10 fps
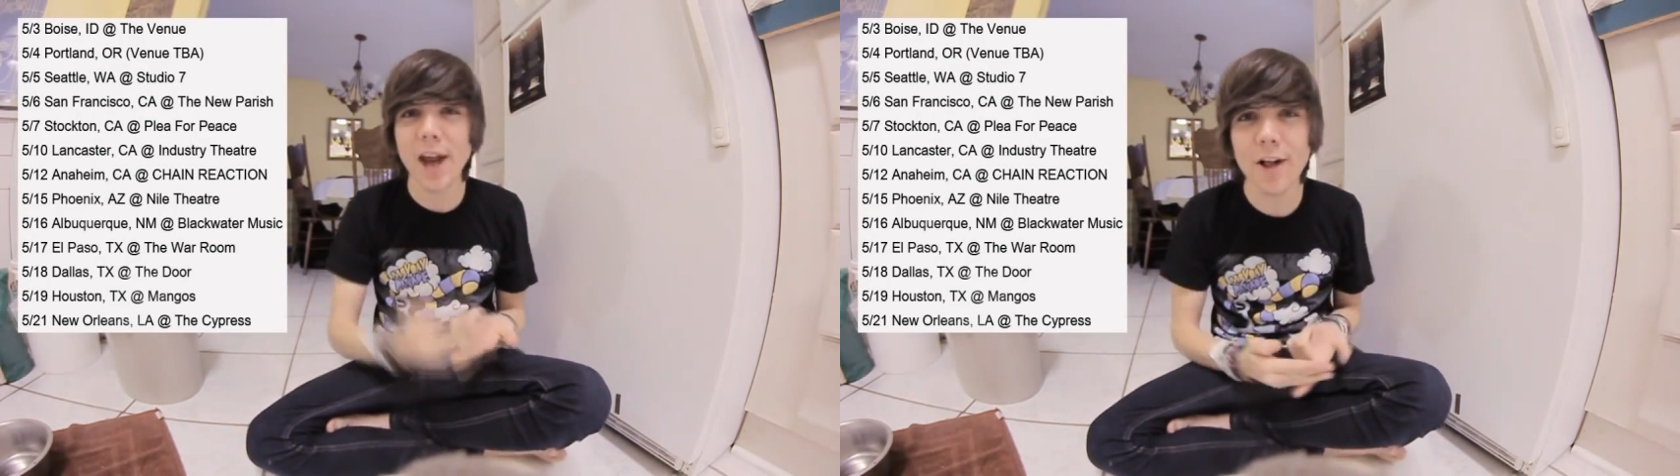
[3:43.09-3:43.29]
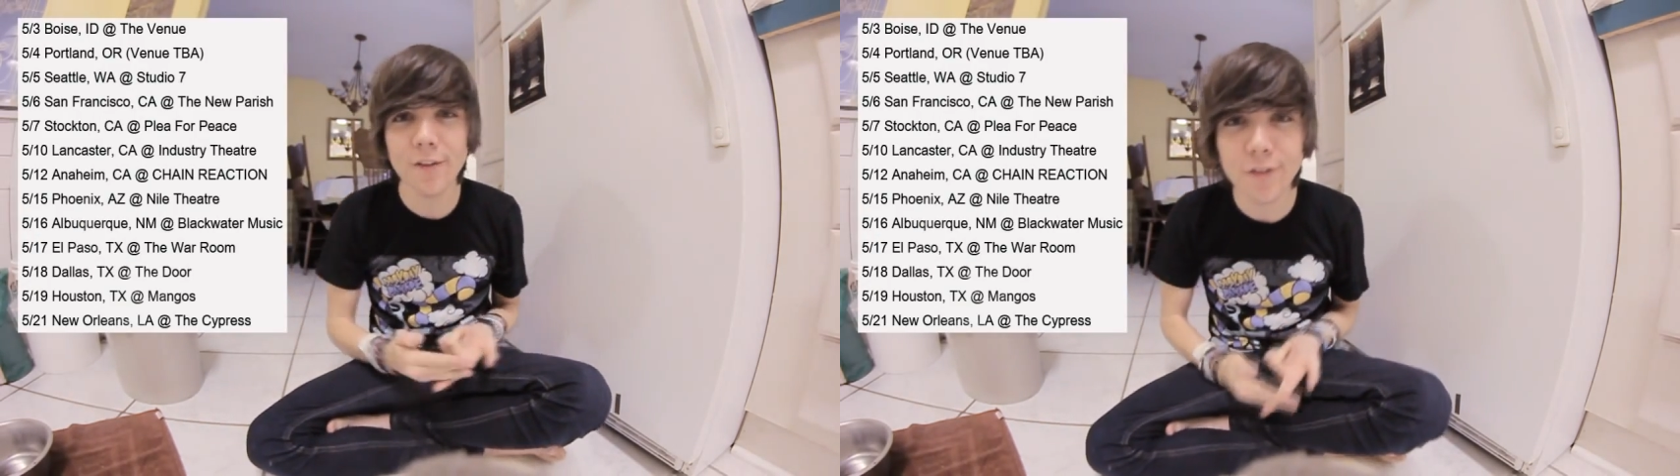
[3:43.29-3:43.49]

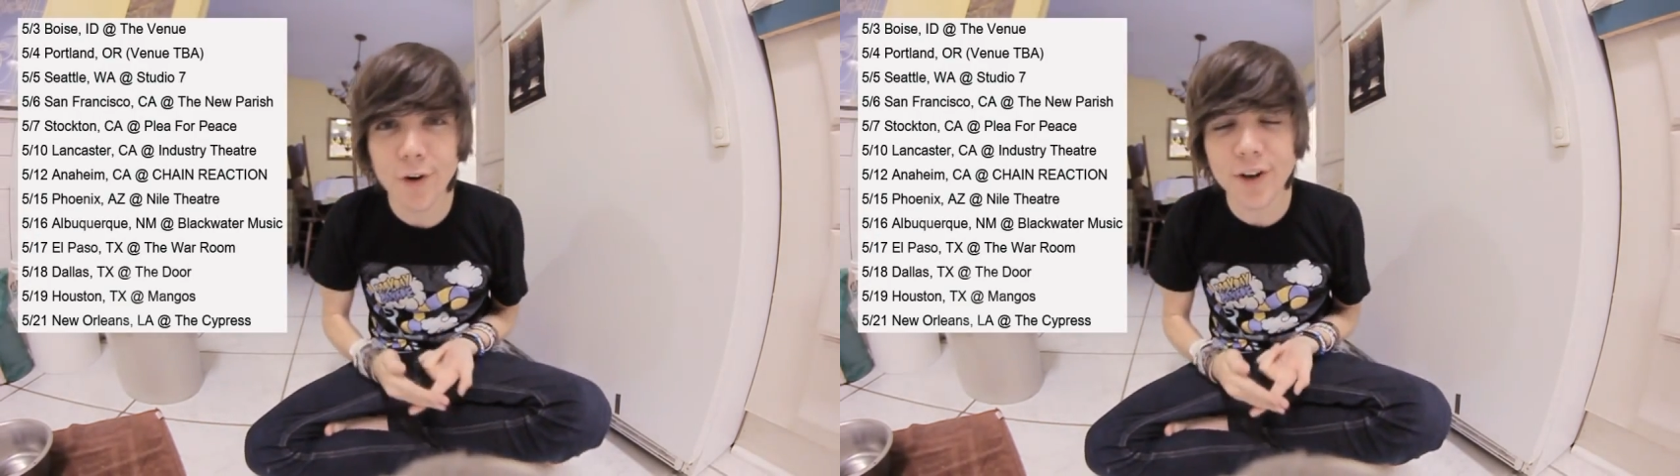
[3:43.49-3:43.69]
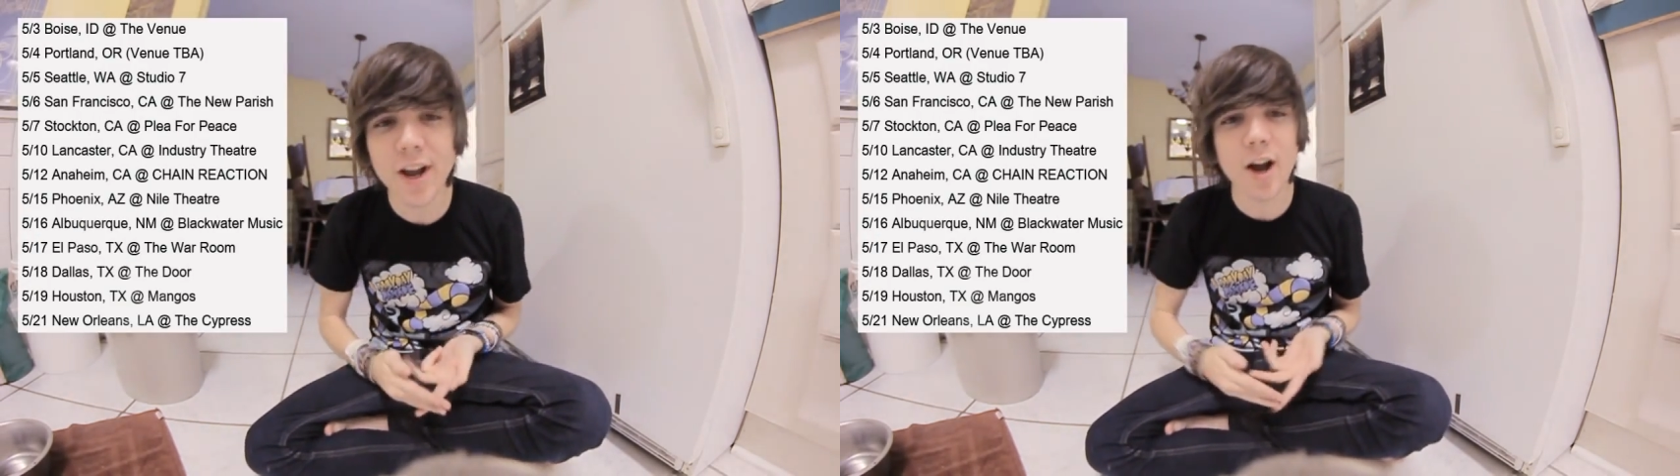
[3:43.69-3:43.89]

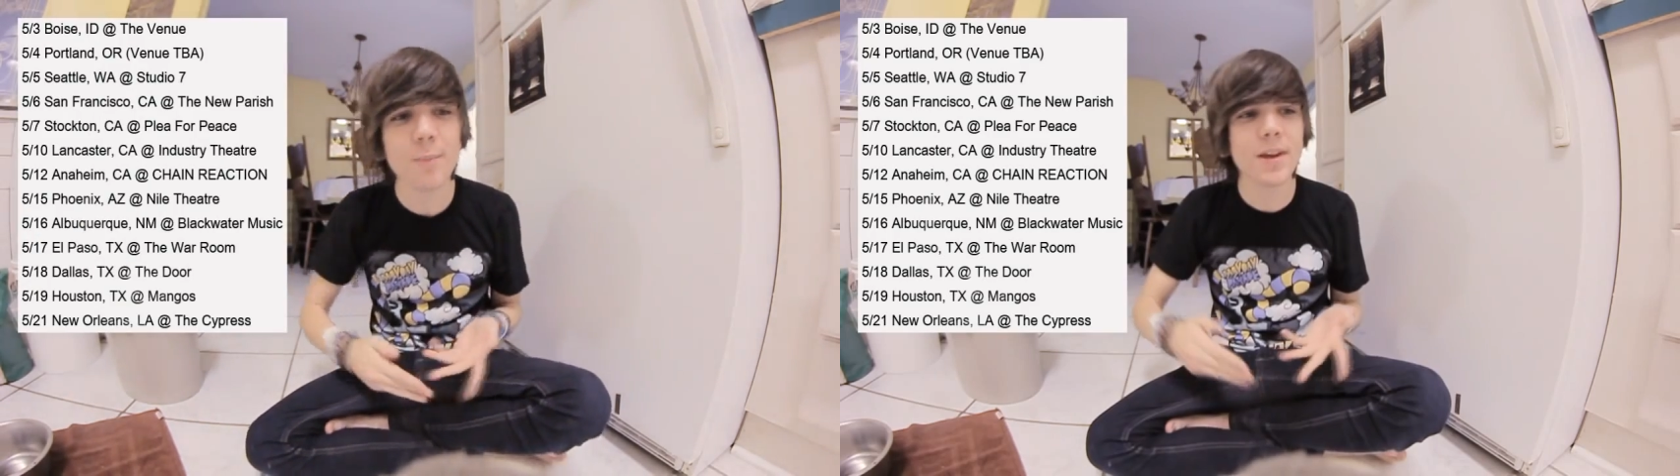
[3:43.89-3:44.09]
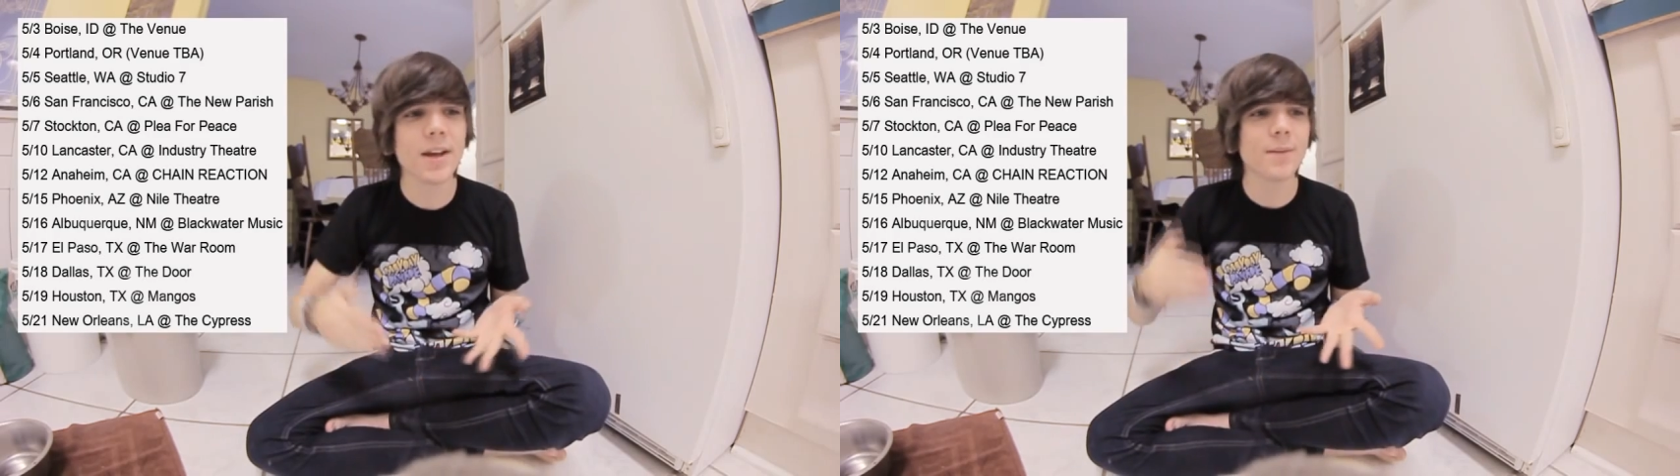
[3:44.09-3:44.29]
California, I'll
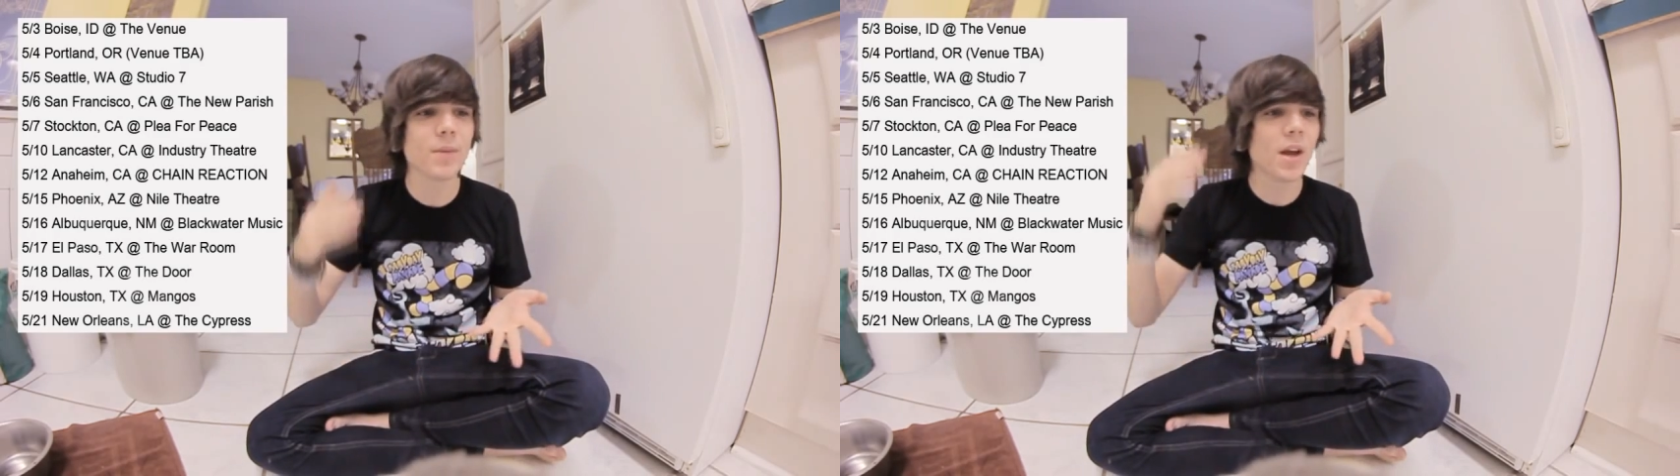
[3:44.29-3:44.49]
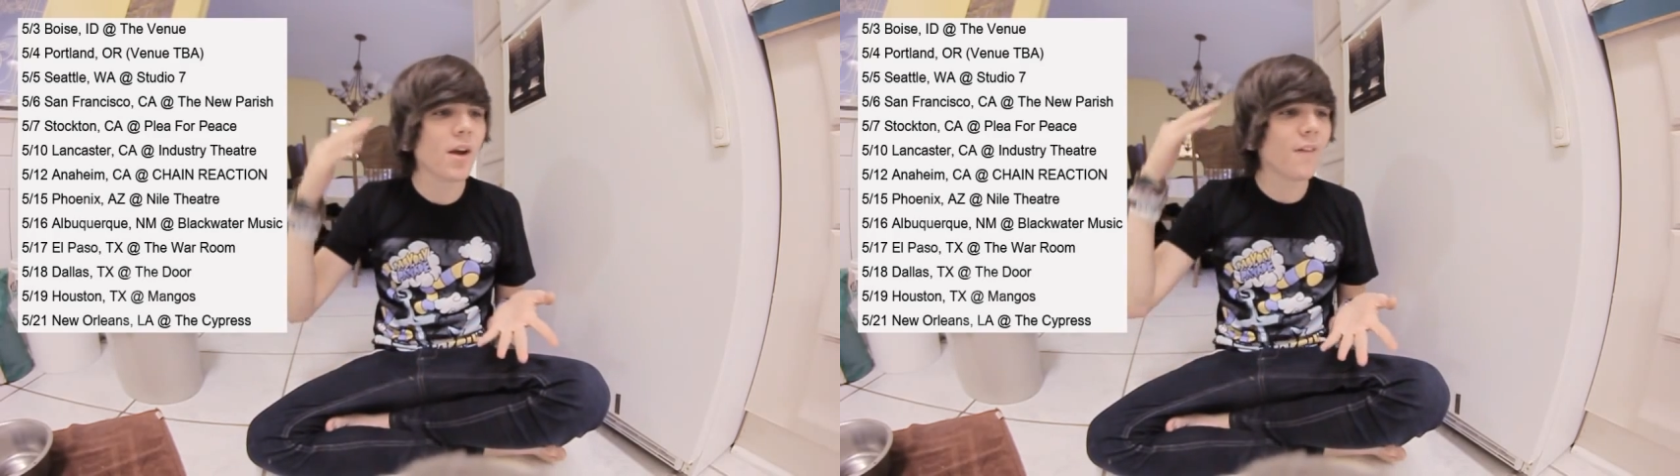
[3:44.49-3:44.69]
be in